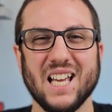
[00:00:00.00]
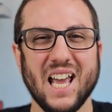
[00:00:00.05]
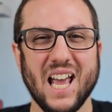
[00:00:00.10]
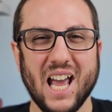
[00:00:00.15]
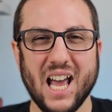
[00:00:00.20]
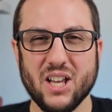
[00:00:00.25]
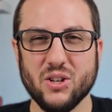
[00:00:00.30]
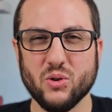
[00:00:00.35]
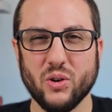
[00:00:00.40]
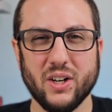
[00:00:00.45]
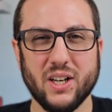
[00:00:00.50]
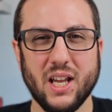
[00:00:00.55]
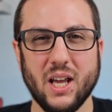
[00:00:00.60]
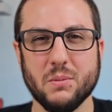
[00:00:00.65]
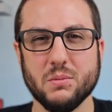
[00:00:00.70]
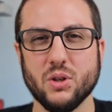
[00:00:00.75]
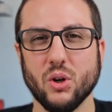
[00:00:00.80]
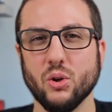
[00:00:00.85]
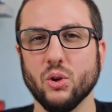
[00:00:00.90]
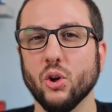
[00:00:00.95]
Android
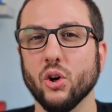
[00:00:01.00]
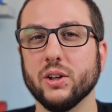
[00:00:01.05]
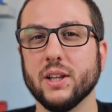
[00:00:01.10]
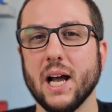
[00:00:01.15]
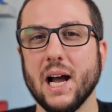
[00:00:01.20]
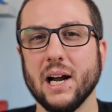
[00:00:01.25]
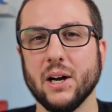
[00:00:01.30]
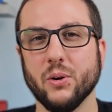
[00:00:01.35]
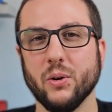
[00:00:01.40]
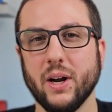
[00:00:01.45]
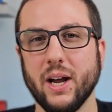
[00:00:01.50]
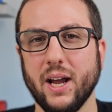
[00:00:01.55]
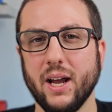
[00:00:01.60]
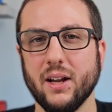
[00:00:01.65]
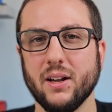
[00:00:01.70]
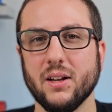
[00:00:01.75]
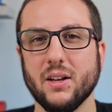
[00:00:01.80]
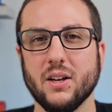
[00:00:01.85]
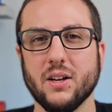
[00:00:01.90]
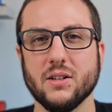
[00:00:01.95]
games don't look that
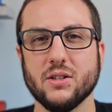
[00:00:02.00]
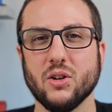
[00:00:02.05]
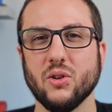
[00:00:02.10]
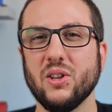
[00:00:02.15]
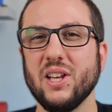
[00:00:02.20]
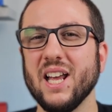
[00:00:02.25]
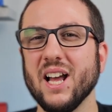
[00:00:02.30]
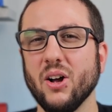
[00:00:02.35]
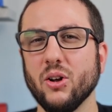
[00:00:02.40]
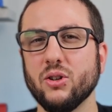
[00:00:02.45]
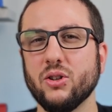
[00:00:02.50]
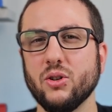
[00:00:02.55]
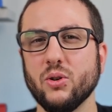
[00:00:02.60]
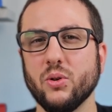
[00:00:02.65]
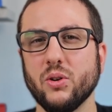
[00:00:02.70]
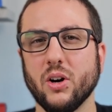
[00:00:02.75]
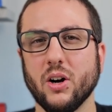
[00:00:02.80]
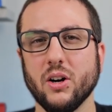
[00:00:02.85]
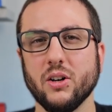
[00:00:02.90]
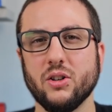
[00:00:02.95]
great. So the L2
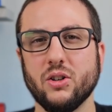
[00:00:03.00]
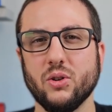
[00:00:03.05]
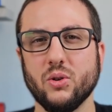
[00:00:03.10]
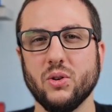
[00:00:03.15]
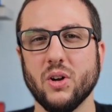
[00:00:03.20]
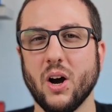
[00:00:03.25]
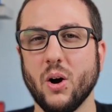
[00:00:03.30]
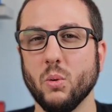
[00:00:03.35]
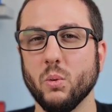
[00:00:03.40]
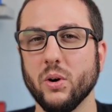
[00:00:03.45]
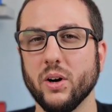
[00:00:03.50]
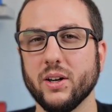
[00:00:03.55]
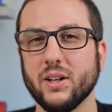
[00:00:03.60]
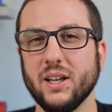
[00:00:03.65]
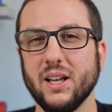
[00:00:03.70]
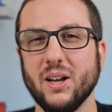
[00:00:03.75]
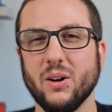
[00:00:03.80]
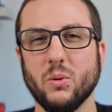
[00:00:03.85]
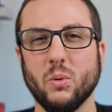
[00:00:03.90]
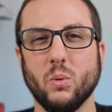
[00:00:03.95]
and R2 not
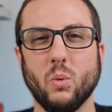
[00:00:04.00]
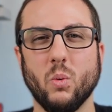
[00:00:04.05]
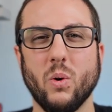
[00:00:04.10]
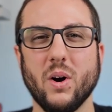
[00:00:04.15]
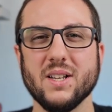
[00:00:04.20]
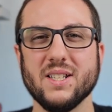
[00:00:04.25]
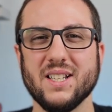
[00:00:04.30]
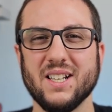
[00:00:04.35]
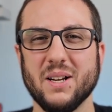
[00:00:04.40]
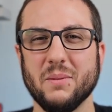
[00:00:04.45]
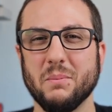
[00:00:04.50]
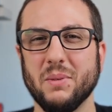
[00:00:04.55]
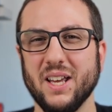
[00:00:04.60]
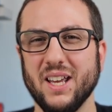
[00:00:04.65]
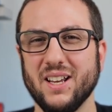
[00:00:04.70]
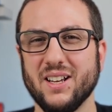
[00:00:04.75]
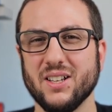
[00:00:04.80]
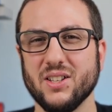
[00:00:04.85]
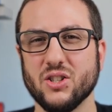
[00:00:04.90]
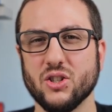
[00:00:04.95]
working wasn't a
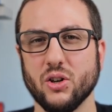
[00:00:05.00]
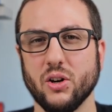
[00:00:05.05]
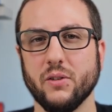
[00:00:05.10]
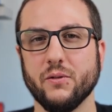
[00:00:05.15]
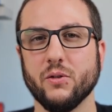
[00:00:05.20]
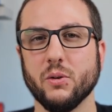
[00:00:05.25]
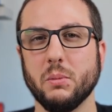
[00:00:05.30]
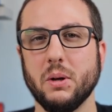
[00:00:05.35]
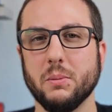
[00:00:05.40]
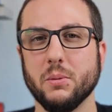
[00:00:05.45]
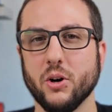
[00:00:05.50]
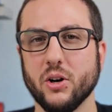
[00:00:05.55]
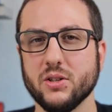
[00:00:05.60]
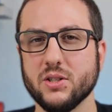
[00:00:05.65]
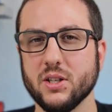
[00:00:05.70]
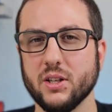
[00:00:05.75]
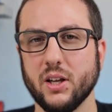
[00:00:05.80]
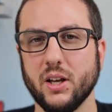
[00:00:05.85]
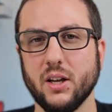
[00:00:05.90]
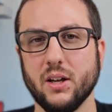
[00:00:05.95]
big concern for me
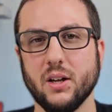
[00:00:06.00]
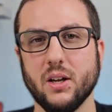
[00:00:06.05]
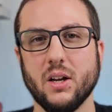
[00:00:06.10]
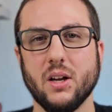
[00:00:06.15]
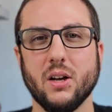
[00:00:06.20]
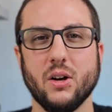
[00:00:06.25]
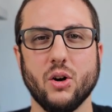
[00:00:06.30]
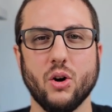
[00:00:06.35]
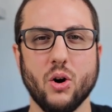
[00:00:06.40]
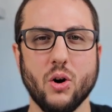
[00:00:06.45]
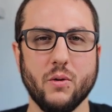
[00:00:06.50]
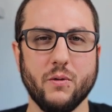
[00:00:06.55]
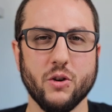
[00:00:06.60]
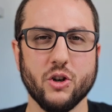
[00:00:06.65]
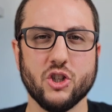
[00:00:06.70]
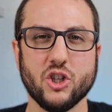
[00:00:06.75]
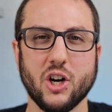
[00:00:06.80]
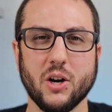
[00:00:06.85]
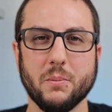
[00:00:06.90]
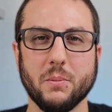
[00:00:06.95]
personally. Over
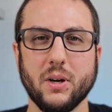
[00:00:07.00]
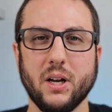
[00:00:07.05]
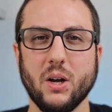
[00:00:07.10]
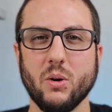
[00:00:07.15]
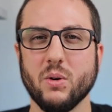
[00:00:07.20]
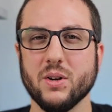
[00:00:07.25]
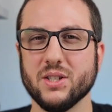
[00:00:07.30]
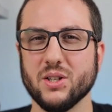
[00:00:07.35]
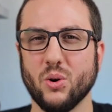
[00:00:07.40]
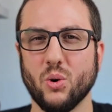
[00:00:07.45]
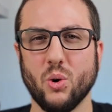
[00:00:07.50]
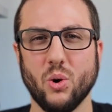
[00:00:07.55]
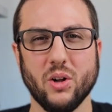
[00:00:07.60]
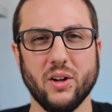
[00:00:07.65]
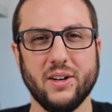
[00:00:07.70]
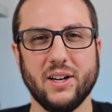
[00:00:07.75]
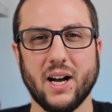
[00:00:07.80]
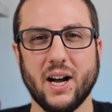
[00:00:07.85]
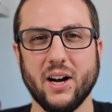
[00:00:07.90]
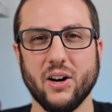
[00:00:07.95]
sharpening was a whole
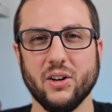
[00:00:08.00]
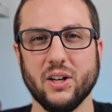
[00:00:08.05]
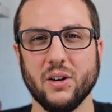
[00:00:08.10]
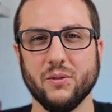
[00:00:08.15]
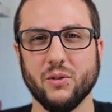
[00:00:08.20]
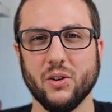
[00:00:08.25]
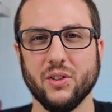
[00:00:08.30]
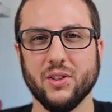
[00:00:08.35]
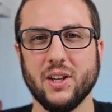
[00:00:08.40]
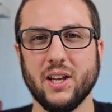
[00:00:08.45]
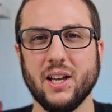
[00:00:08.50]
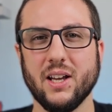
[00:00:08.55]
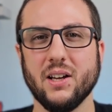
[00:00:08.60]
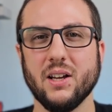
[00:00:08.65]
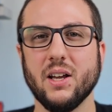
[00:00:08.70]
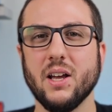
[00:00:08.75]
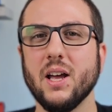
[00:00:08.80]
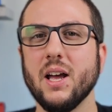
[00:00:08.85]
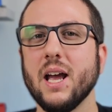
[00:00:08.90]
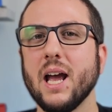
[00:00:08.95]
entire different thing,
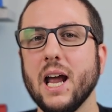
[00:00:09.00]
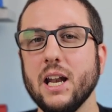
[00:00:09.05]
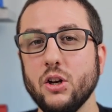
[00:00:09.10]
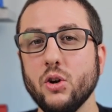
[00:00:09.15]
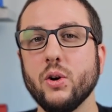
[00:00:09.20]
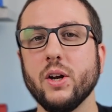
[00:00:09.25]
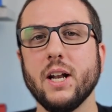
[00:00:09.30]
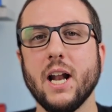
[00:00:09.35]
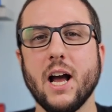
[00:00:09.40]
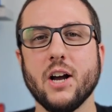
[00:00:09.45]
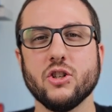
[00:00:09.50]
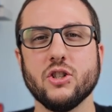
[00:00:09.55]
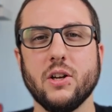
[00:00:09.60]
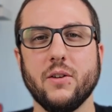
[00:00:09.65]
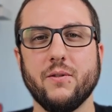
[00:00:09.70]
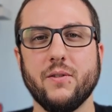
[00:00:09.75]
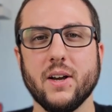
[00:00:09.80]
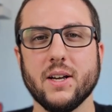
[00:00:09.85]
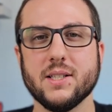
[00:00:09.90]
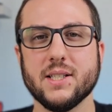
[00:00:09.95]
and you can actually
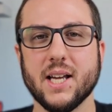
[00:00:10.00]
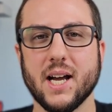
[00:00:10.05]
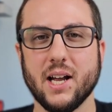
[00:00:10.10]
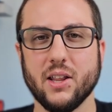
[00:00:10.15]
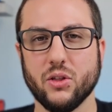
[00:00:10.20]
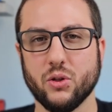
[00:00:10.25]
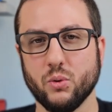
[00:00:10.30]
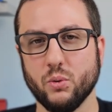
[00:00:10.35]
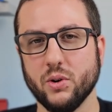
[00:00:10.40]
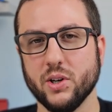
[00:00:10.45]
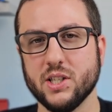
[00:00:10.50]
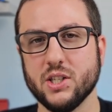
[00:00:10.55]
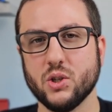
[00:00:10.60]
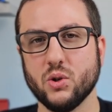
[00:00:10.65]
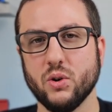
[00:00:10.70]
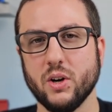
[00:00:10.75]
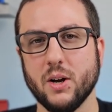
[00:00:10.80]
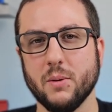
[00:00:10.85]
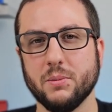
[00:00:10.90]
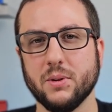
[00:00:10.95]
fix that through a
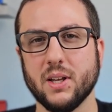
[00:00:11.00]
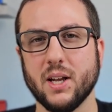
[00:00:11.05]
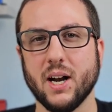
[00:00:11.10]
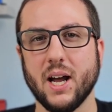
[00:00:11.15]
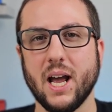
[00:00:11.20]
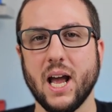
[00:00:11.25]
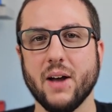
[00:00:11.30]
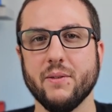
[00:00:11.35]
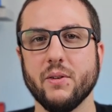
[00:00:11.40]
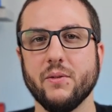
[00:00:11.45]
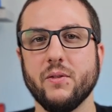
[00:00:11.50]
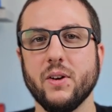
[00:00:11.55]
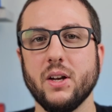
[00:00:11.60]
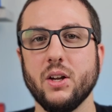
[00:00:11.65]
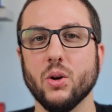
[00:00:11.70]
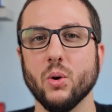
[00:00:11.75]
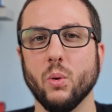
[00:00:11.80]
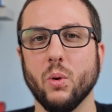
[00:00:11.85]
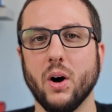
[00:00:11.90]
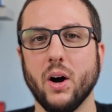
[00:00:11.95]
script that I have a
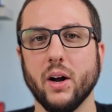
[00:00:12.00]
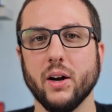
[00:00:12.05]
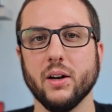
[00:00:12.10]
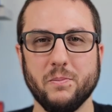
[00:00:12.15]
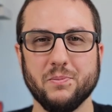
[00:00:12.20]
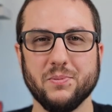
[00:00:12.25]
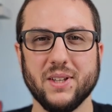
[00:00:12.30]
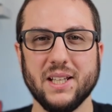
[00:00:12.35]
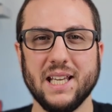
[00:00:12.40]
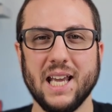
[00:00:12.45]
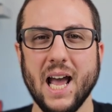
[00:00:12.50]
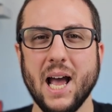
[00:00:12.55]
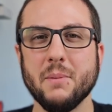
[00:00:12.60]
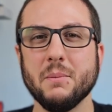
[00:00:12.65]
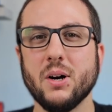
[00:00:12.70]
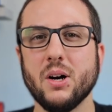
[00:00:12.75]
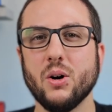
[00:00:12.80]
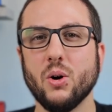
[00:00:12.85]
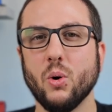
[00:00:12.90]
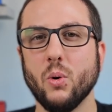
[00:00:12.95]
video on.
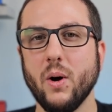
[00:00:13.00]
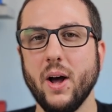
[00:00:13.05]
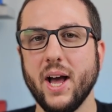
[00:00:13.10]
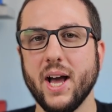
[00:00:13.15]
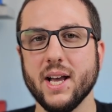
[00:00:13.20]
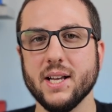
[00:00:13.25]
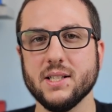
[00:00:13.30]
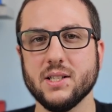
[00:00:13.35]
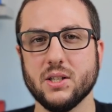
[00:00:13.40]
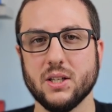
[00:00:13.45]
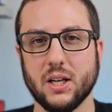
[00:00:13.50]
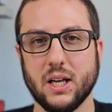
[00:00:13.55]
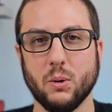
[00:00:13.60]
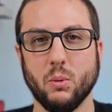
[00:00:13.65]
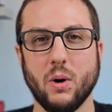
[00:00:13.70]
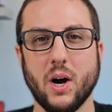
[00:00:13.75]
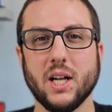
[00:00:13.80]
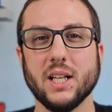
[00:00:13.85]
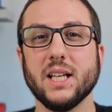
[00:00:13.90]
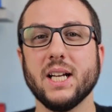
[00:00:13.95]
GammaOS,
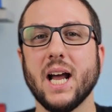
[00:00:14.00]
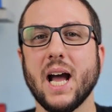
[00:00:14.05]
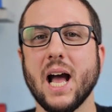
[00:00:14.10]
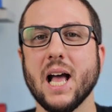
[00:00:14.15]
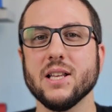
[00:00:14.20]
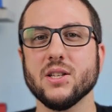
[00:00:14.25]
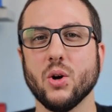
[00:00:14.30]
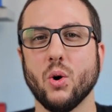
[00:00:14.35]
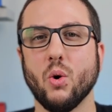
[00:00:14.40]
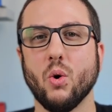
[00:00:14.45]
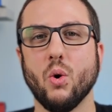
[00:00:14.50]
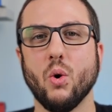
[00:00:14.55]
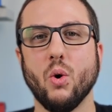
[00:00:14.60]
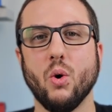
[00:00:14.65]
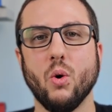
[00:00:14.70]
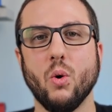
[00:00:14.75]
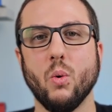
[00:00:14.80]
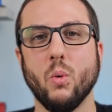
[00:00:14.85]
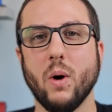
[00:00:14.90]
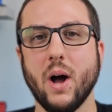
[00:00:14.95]
while it adds a
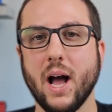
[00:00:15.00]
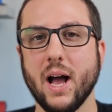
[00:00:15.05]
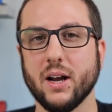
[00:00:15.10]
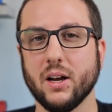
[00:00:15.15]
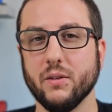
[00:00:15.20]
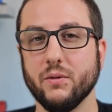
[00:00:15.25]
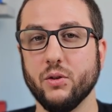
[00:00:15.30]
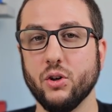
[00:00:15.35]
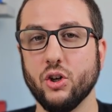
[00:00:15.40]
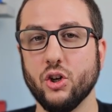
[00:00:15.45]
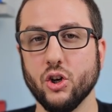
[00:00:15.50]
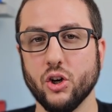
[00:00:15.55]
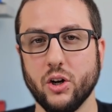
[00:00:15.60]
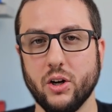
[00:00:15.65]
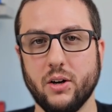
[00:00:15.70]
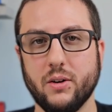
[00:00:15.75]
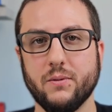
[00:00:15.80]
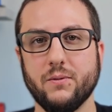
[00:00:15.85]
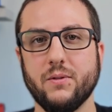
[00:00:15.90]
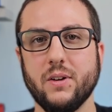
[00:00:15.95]
whole whack of
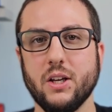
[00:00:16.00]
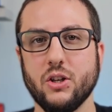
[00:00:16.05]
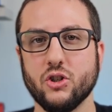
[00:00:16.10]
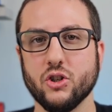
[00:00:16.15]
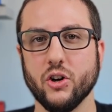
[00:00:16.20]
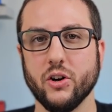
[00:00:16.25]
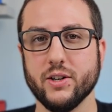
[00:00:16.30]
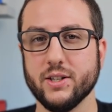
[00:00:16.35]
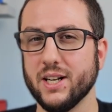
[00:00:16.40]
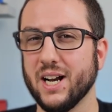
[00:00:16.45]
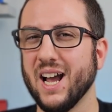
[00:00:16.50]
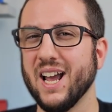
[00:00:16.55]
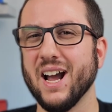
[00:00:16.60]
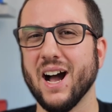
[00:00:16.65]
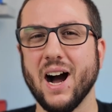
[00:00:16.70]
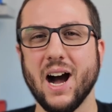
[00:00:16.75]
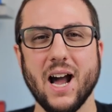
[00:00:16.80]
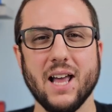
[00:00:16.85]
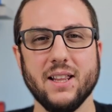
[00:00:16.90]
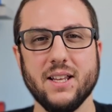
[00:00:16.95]
good features, and I
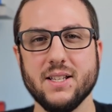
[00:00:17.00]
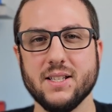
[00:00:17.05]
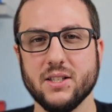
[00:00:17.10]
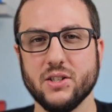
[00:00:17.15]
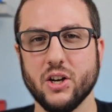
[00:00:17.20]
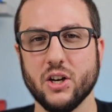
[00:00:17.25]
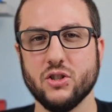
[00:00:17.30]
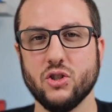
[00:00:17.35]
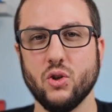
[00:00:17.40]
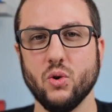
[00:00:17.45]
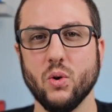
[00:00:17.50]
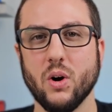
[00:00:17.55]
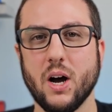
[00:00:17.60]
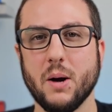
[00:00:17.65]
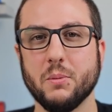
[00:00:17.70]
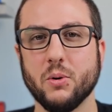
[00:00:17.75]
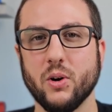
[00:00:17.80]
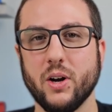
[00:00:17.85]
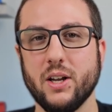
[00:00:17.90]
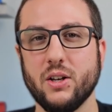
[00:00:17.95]
highly suggest you
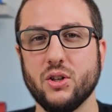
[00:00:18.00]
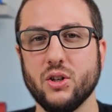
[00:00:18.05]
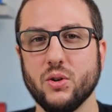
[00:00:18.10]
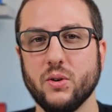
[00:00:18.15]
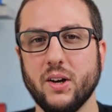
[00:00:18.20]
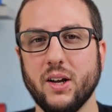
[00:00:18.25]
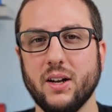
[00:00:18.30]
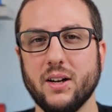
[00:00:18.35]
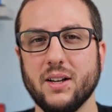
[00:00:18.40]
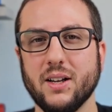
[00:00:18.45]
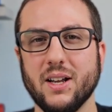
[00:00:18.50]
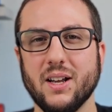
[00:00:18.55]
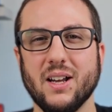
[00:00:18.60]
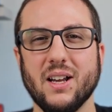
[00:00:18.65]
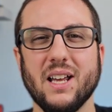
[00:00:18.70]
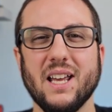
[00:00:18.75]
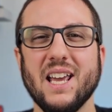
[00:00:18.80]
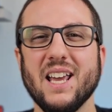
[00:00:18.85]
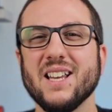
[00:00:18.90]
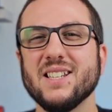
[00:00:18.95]
upgrade to it,
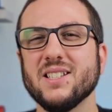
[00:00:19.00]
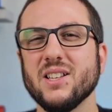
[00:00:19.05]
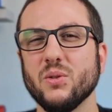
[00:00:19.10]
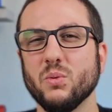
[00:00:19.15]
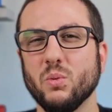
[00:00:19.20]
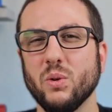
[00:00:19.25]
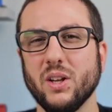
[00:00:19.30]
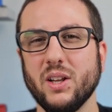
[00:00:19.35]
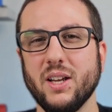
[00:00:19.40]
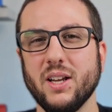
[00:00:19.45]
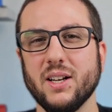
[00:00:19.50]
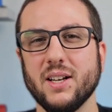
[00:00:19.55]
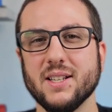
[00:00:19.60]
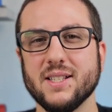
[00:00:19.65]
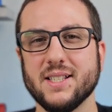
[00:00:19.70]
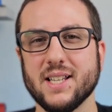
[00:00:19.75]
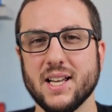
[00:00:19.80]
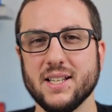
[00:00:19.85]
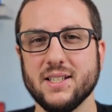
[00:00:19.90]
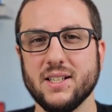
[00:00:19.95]
isn't really a
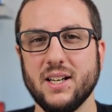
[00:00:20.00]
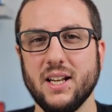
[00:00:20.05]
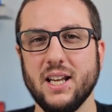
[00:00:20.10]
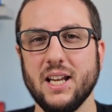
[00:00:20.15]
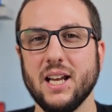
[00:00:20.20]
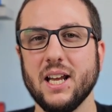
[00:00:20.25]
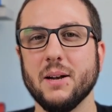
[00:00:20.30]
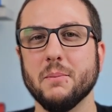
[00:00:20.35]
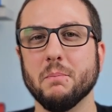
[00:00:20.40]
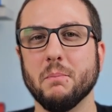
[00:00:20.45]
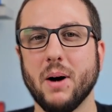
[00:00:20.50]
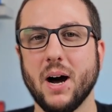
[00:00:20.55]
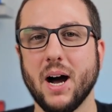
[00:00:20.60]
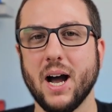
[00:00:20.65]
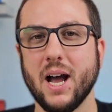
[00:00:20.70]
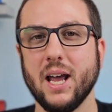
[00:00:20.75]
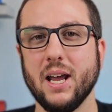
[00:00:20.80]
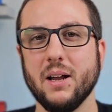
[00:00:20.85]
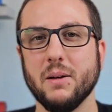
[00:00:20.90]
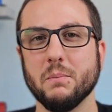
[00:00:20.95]
necessity in
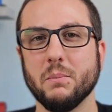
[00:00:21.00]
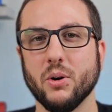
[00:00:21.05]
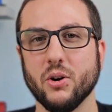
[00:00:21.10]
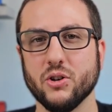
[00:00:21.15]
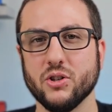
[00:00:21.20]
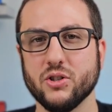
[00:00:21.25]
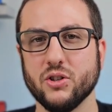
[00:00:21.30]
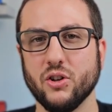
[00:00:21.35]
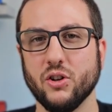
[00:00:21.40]
my personal